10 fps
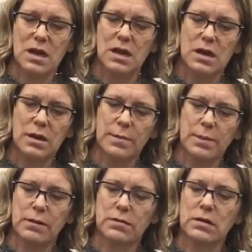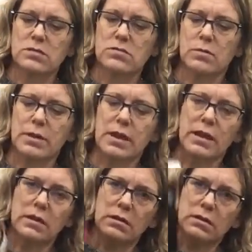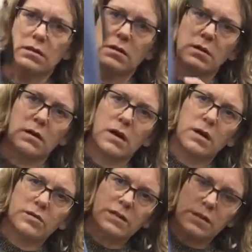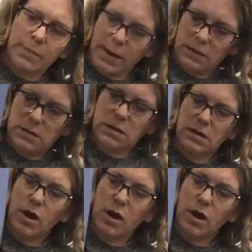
Uh, apparently these are normally like 160 bucks.